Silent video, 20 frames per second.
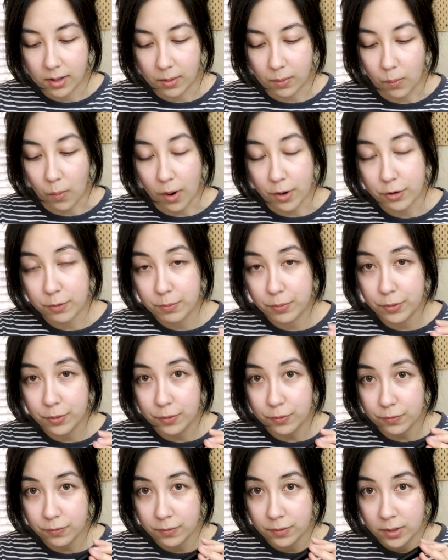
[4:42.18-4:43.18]

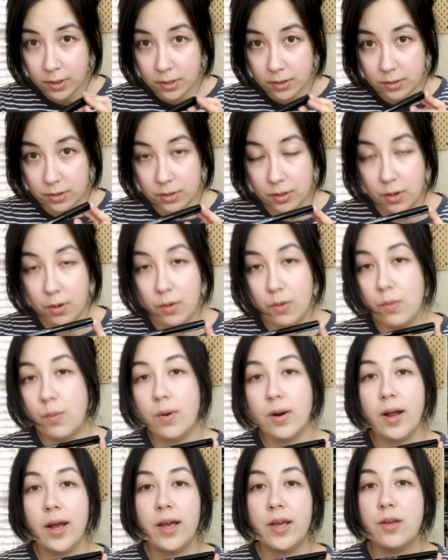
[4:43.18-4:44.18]
waterproof, so
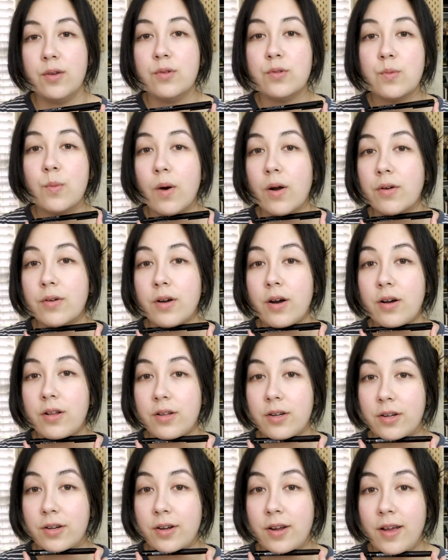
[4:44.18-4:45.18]
when I use
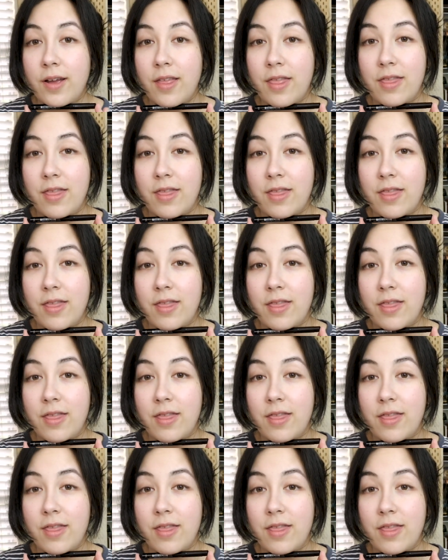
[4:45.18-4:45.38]
watercolor,